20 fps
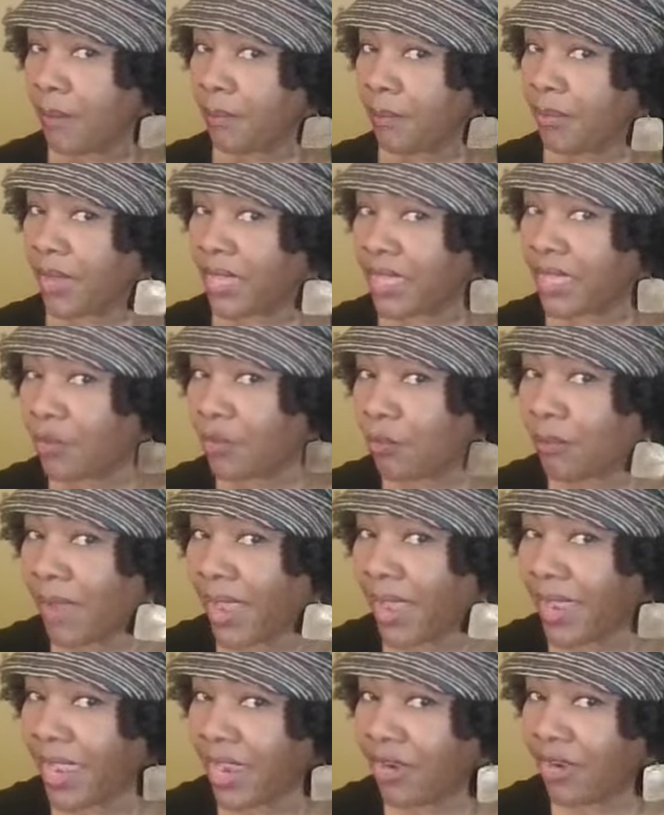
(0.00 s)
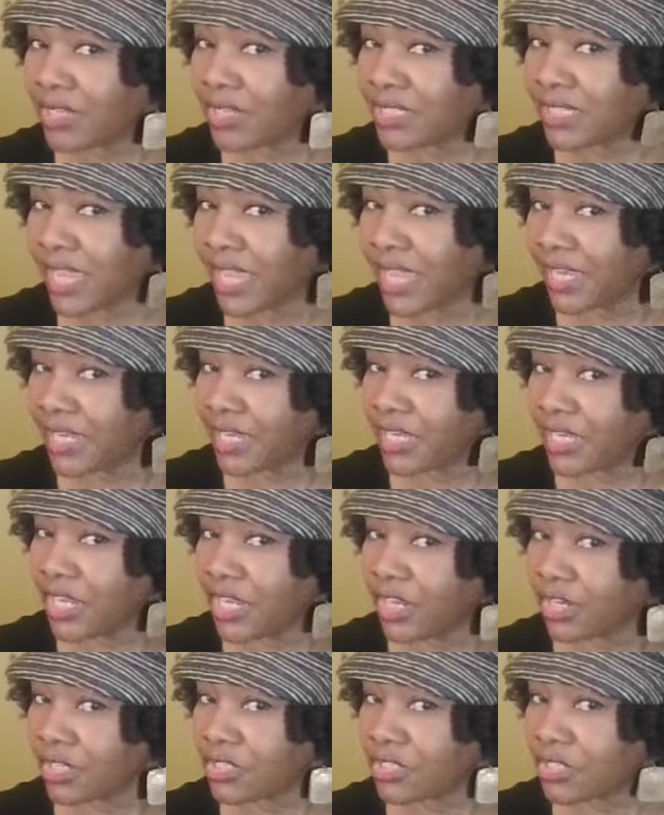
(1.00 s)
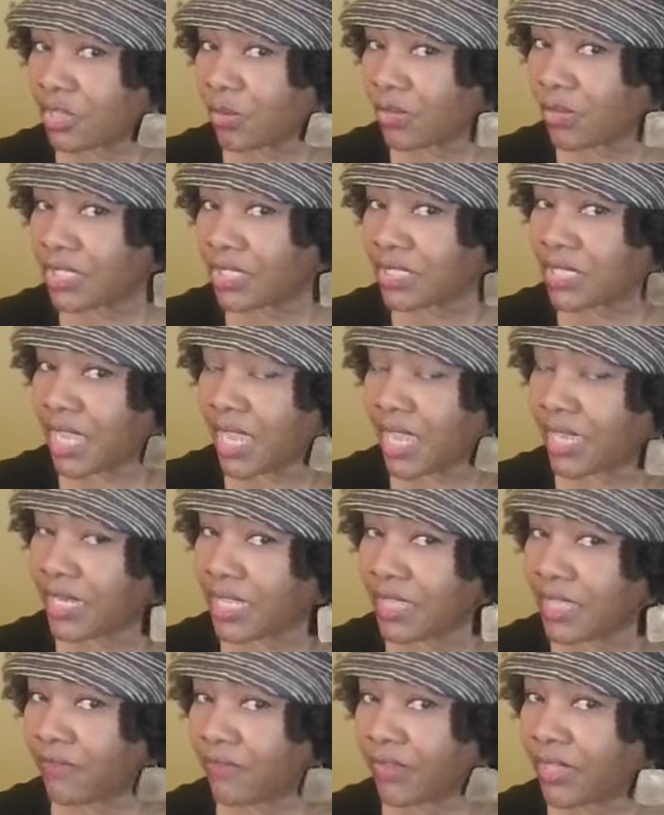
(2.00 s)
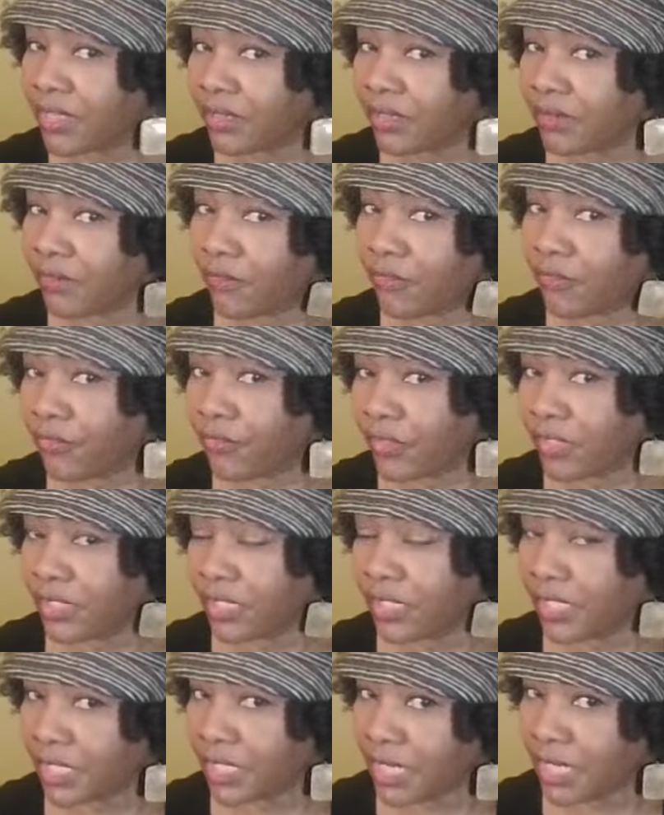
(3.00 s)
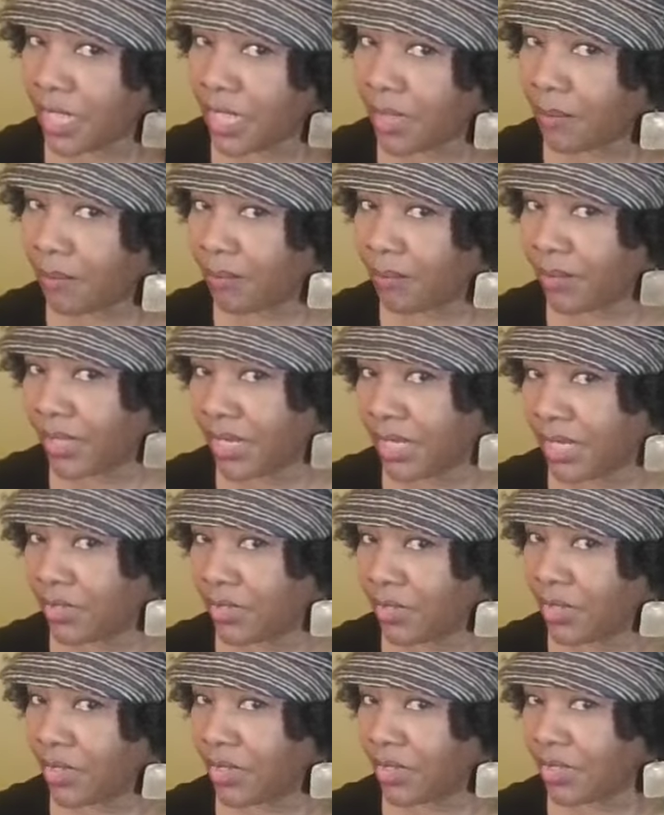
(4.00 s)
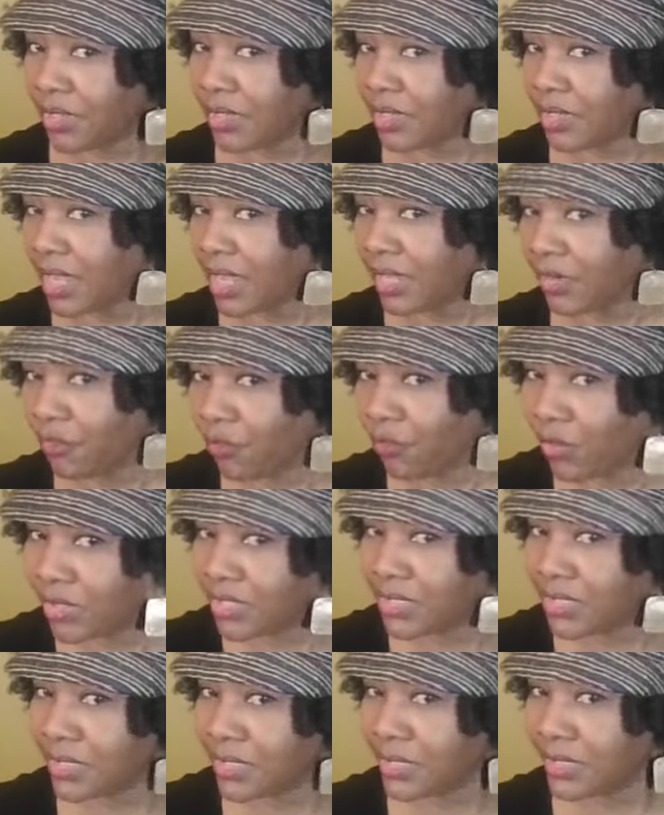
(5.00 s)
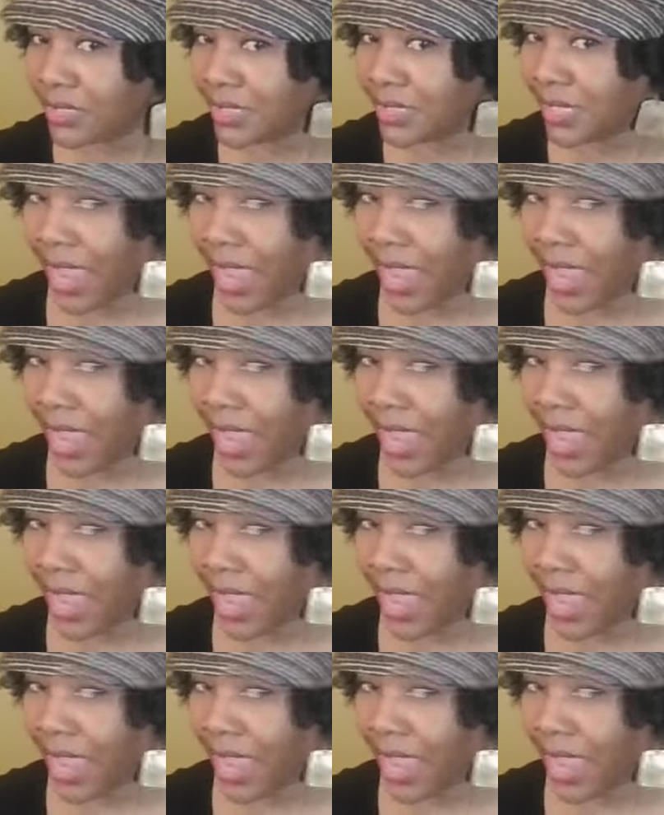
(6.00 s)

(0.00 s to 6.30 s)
but my hair is not in here, so it's not even filling it up, but it kind of wants to sit